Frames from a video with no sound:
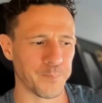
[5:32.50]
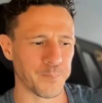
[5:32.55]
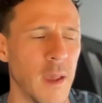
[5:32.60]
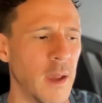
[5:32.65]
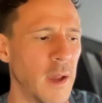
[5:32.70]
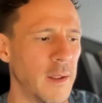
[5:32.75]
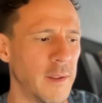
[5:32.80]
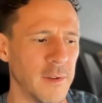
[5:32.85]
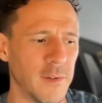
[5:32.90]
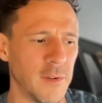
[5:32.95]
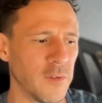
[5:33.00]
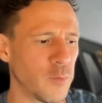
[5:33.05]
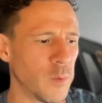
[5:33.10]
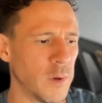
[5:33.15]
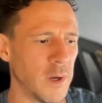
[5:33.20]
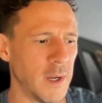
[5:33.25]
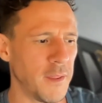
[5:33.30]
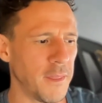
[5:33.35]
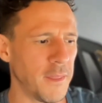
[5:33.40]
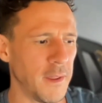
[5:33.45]
And this is
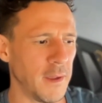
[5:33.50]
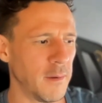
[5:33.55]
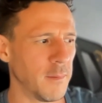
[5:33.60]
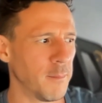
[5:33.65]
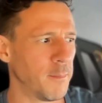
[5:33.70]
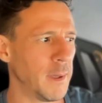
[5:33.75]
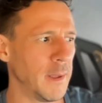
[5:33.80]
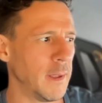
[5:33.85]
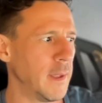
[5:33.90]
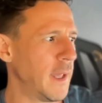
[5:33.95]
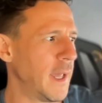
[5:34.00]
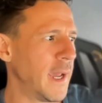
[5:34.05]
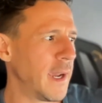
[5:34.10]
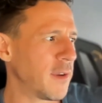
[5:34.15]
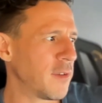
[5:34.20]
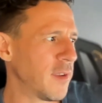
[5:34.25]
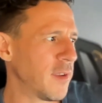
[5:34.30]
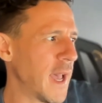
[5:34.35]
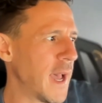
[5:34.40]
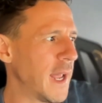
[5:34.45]
why I think
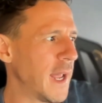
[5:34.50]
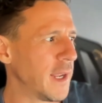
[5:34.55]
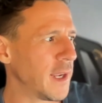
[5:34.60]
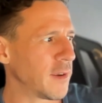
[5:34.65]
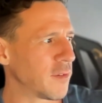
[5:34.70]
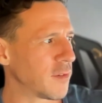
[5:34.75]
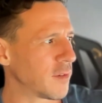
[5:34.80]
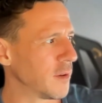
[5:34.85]
ex-addicts